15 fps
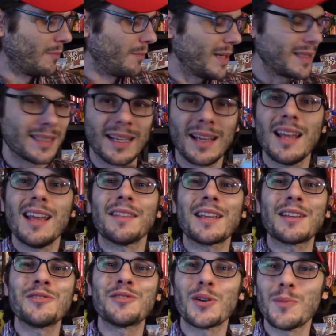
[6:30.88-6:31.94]
But
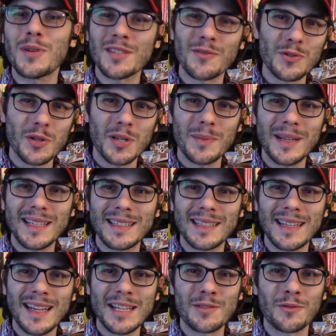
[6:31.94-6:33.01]
thank you so much for joining me in
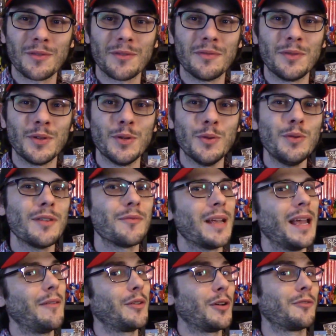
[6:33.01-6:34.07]
today's review. If you
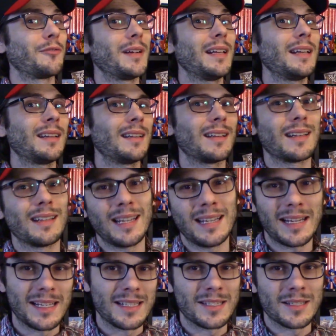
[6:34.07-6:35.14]
haven't already, click
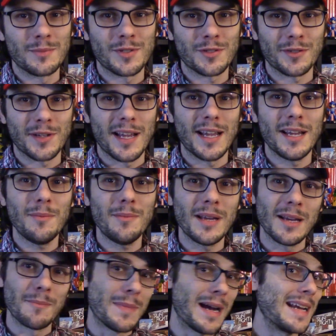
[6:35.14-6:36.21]
like and subscribe.
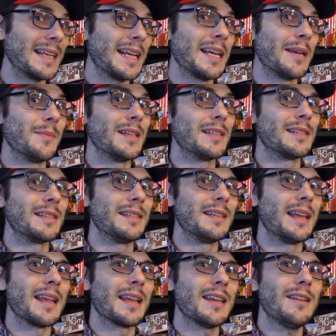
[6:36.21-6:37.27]
My name is Dave,